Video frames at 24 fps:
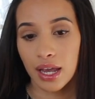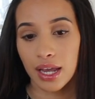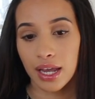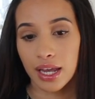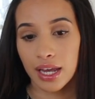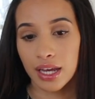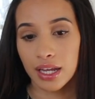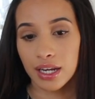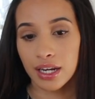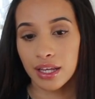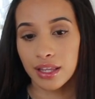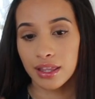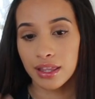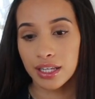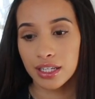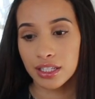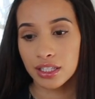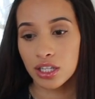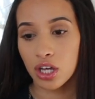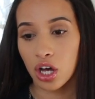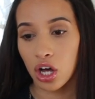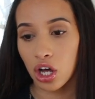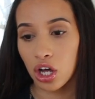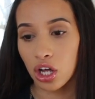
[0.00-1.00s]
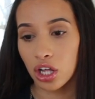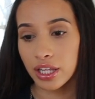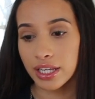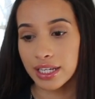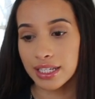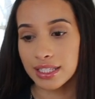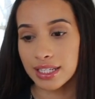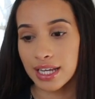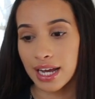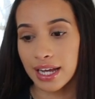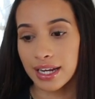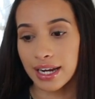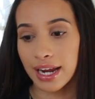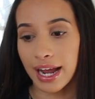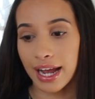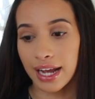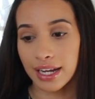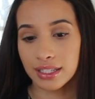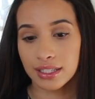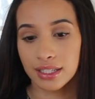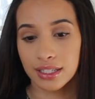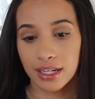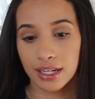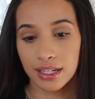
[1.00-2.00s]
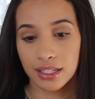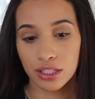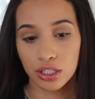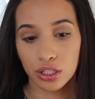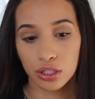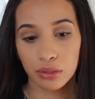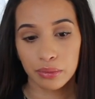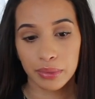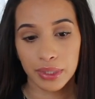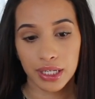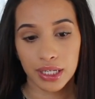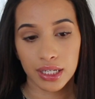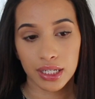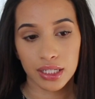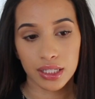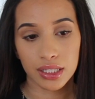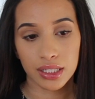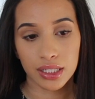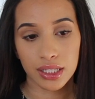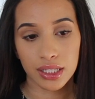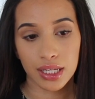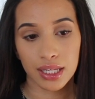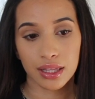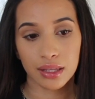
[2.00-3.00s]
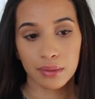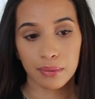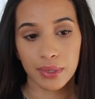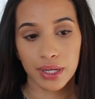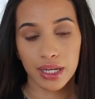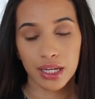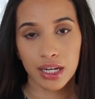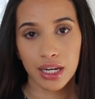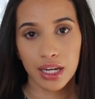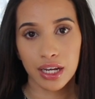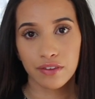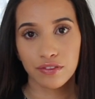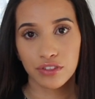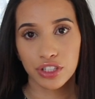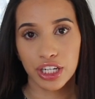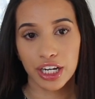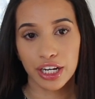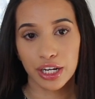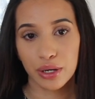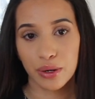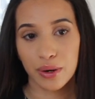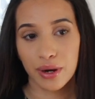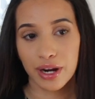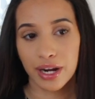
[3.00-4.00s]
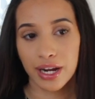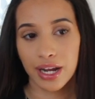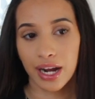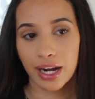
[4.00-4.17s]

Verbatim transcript: And this haul is kind of accidental because at the beginning of January,